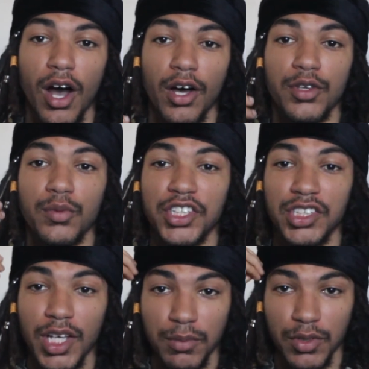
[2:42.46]
the
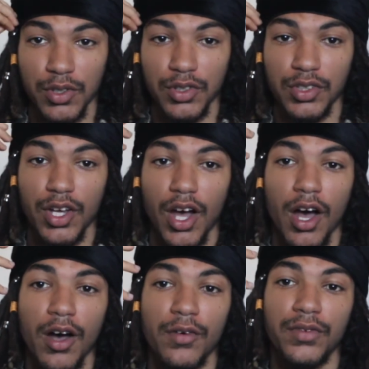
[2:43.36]
receptors
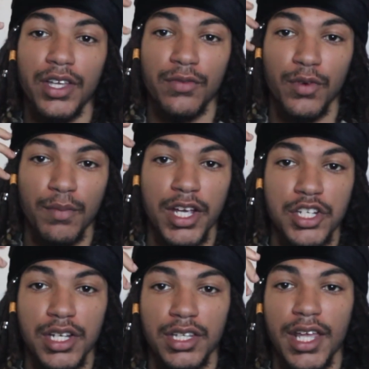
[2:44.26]
of the
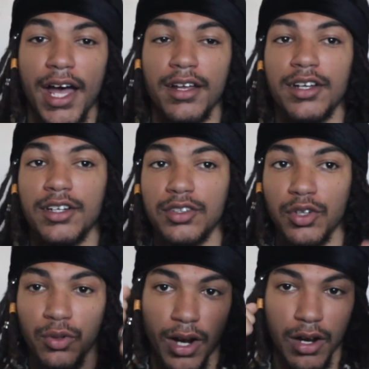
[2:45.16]
information that the
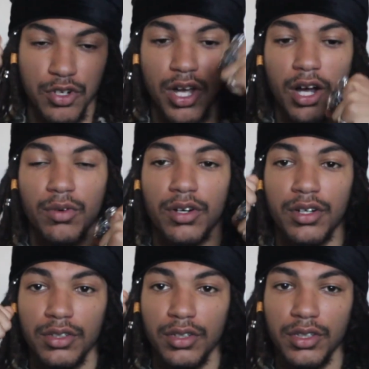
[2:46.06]
crown
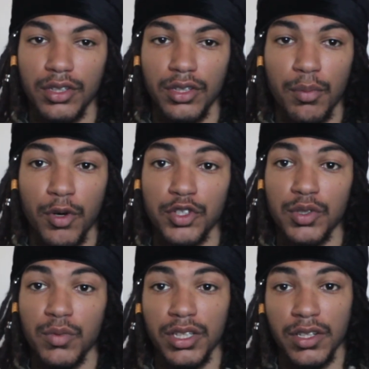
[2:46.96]
chakra, the
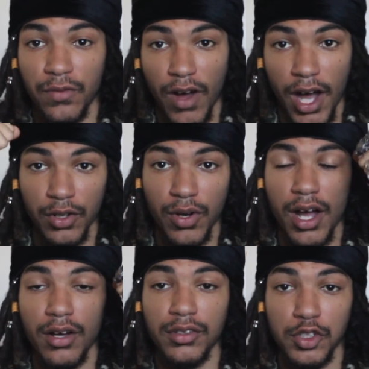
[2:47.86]
person with the defined
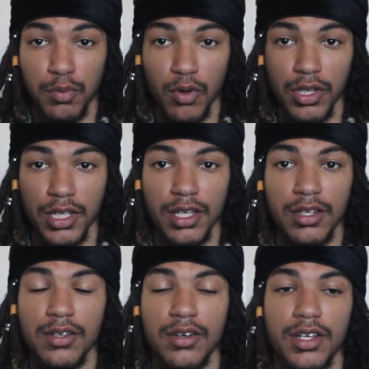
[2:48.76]
crown, is pulling
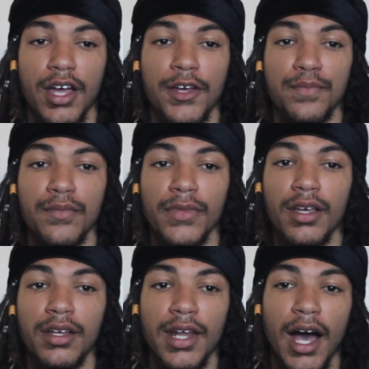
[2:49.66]
in, okay?
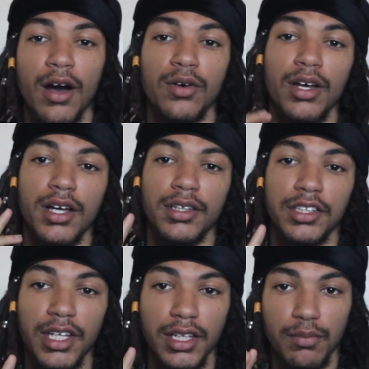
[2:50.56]
Now, the
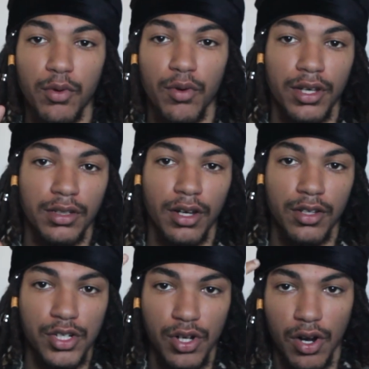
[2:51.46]
second point on
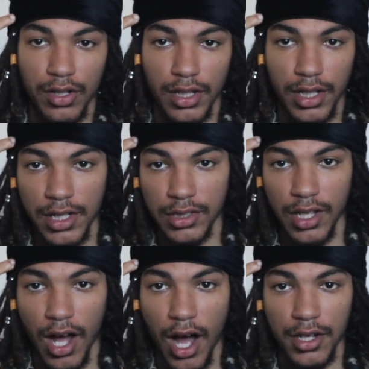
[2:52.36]
the chart is
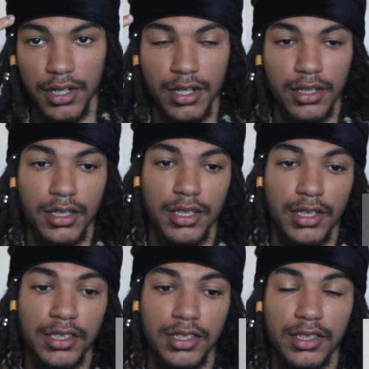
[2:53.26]
the Anya.
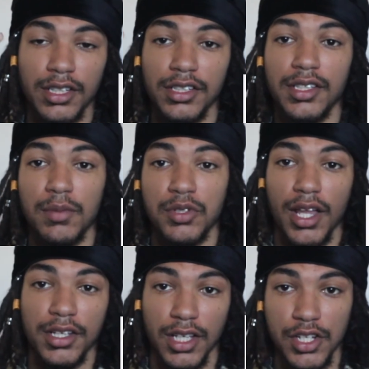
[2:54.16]
This is the
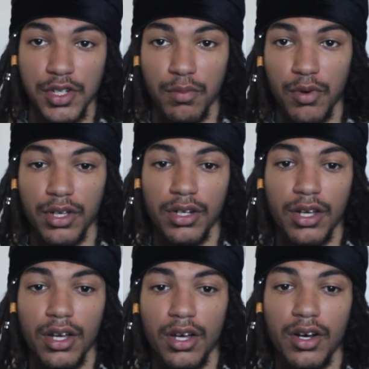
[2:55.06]
conceptualization point,
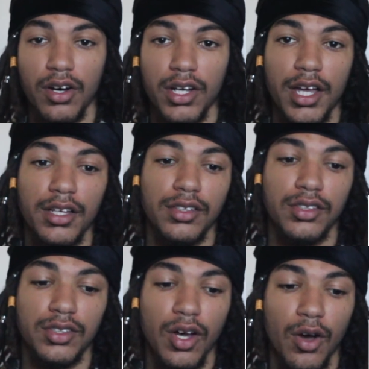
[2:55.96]
okay?
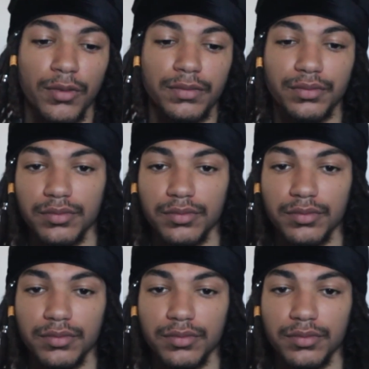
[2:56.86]
So